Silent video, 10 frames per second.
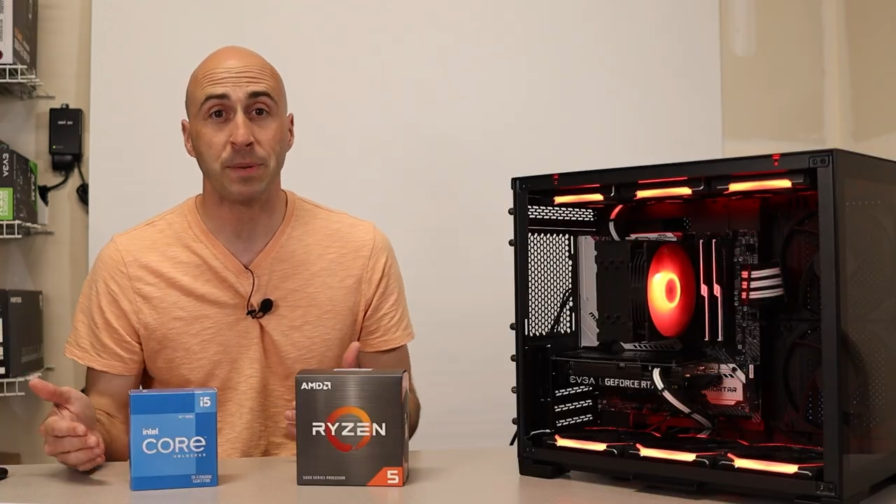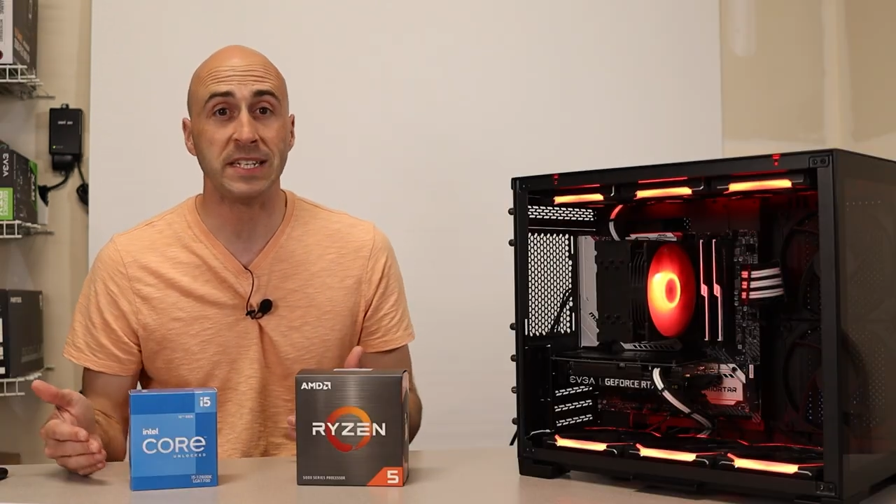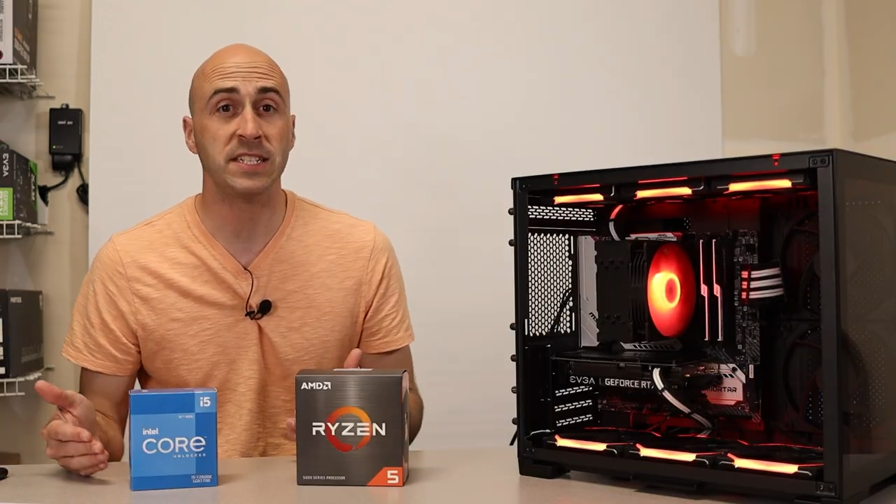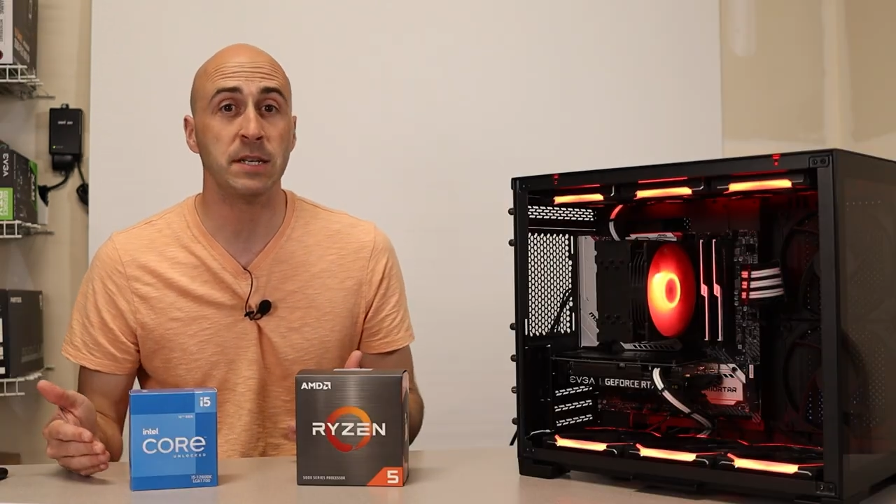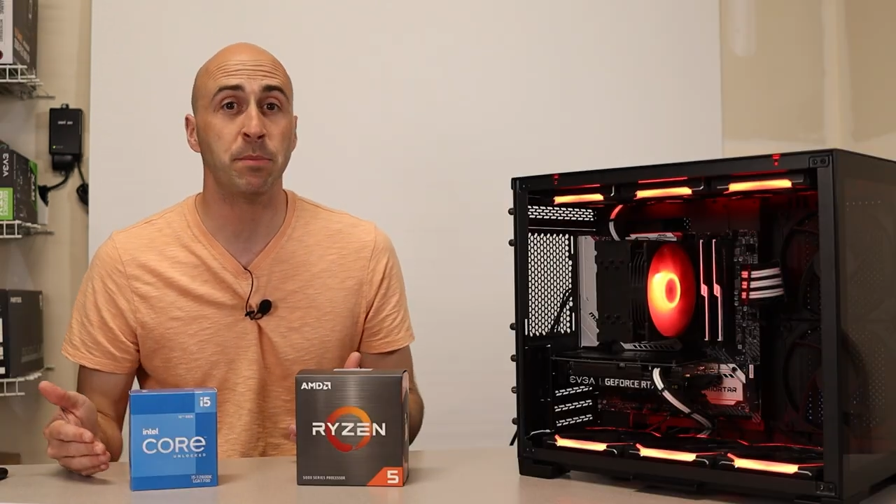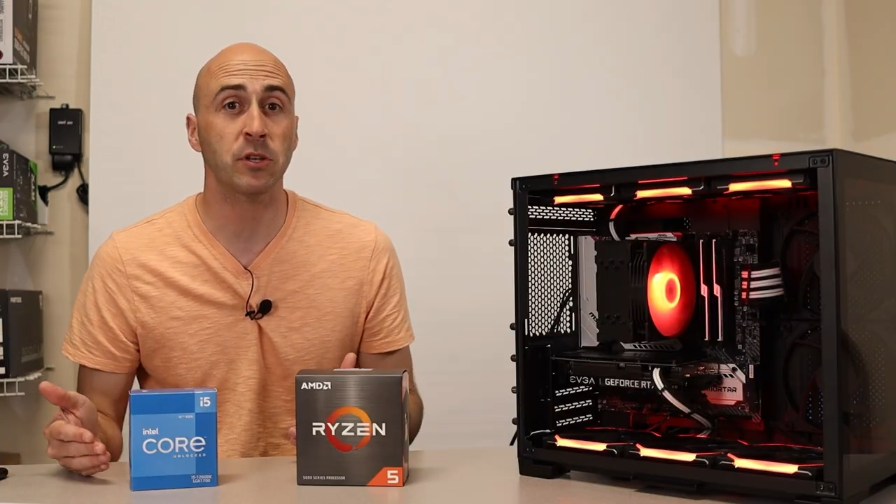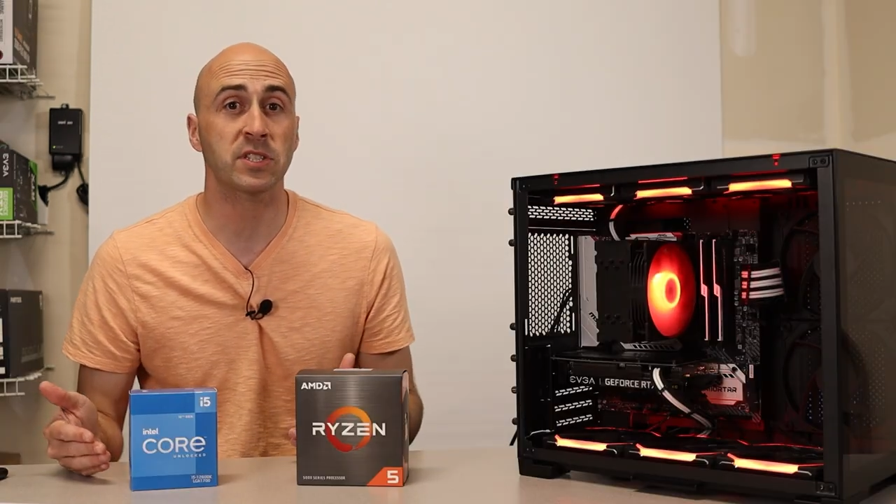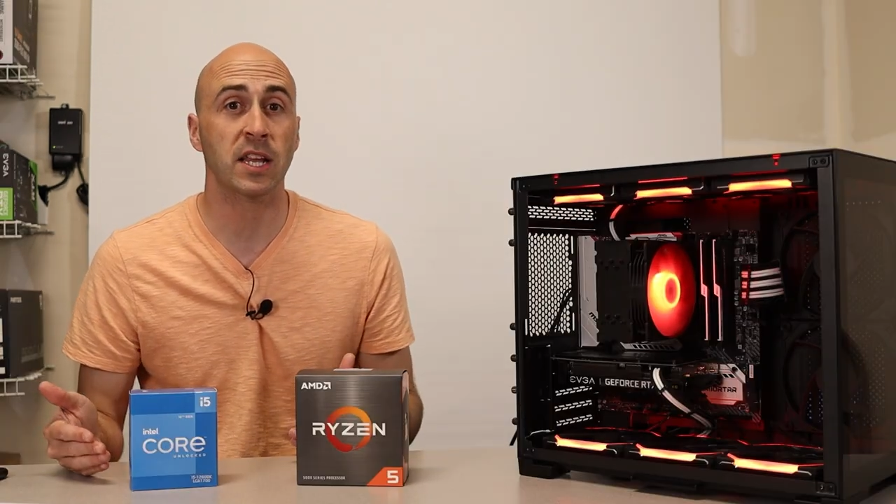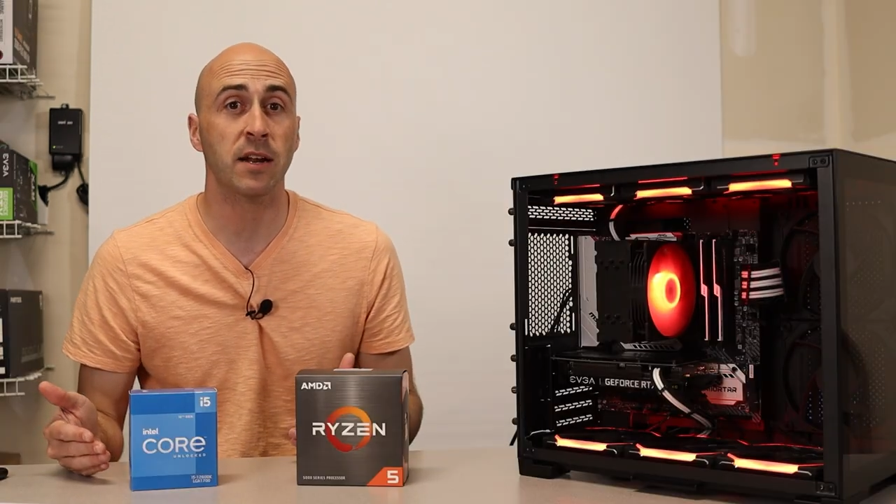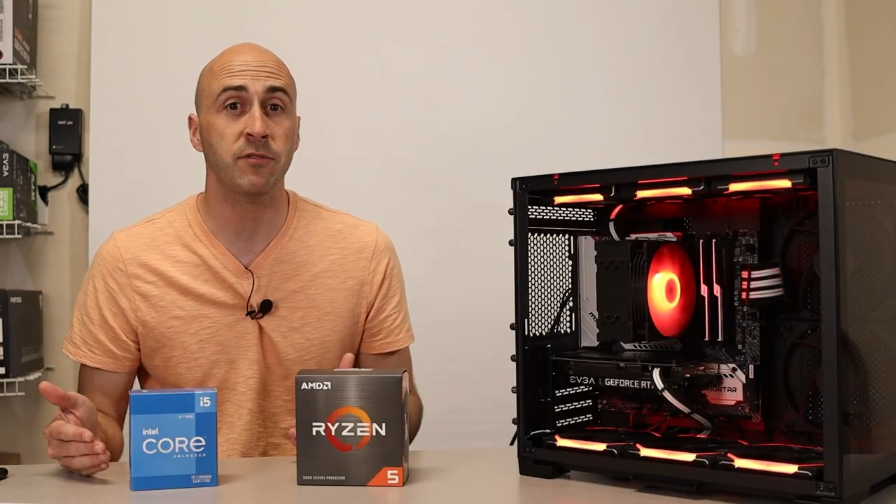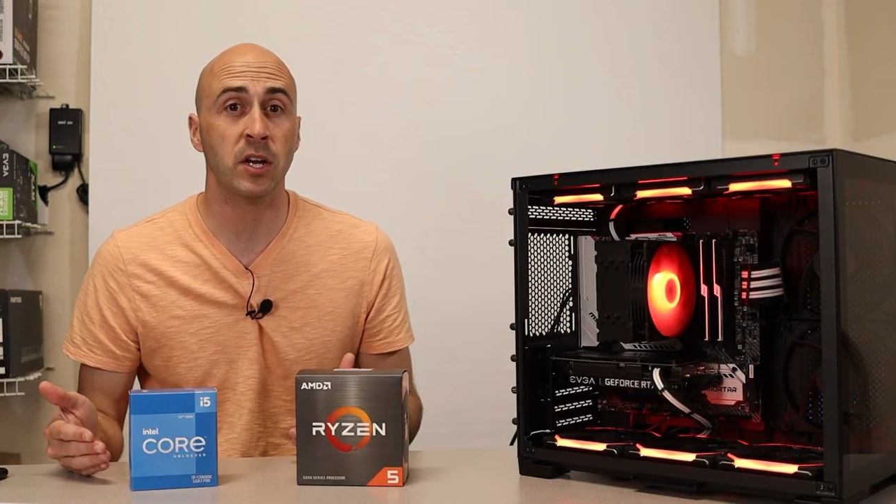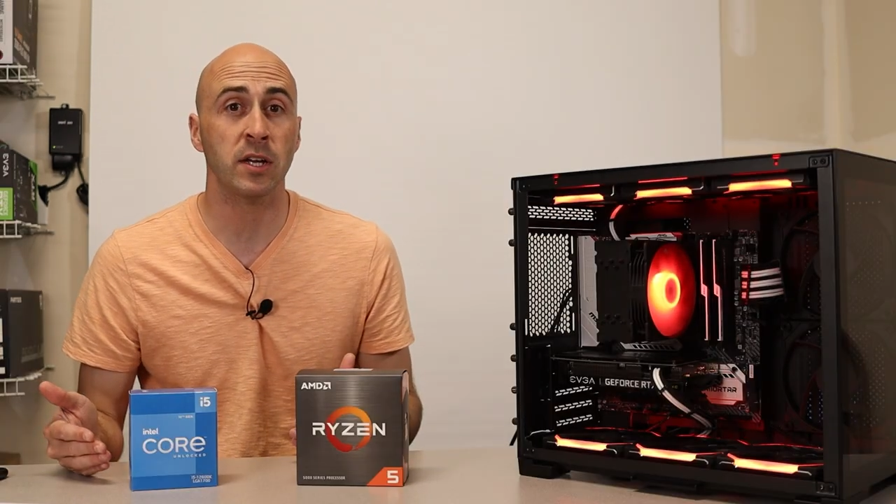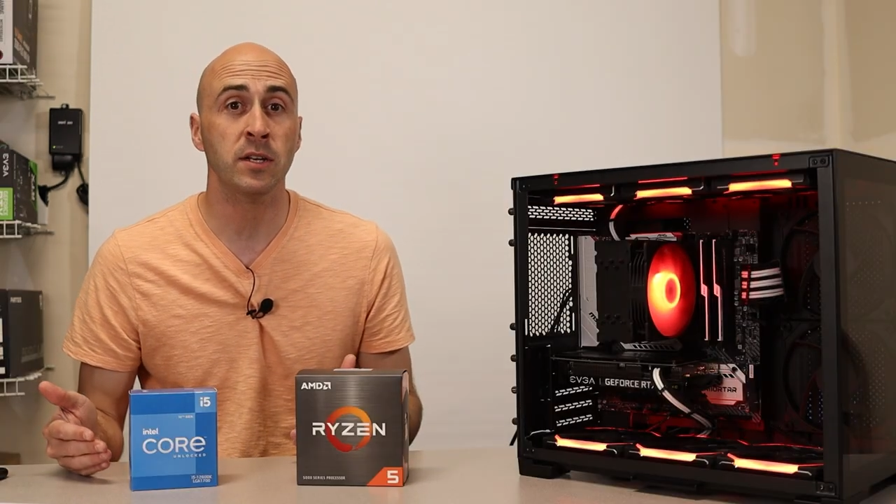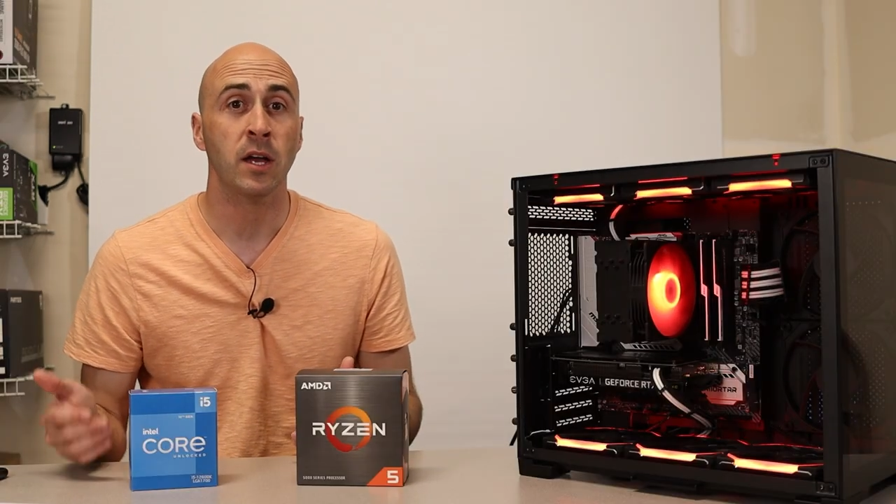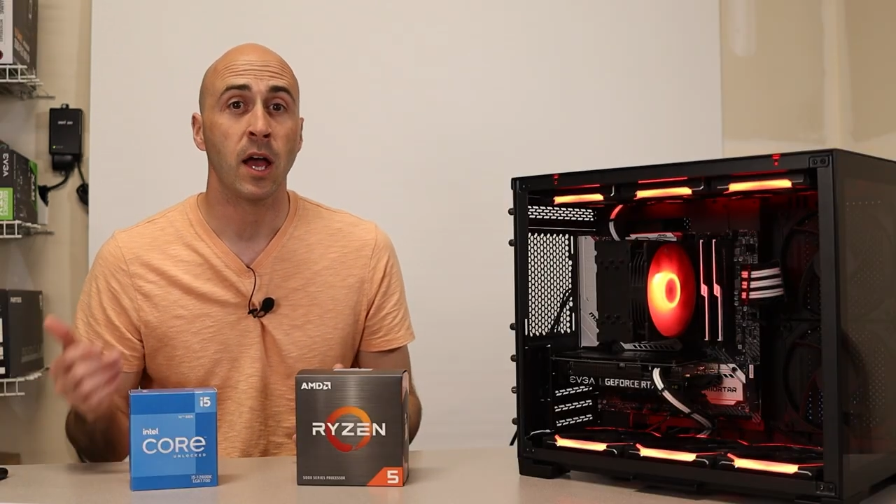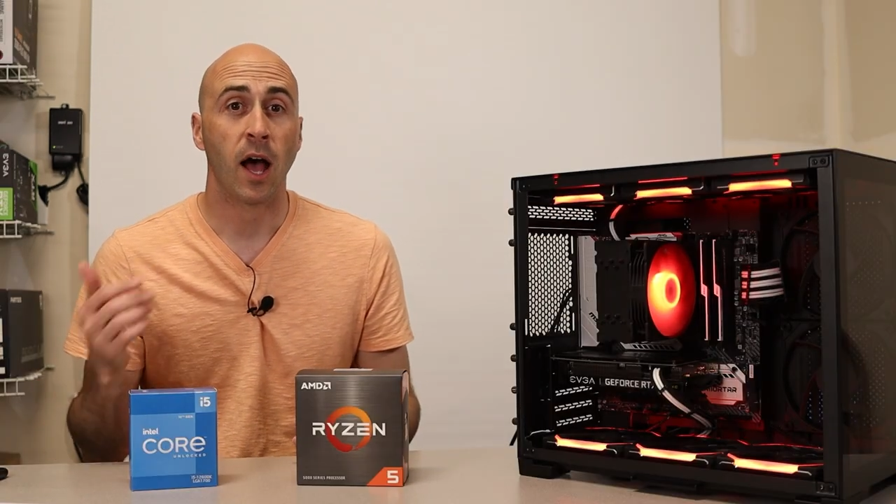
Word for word: P C builds that I've done,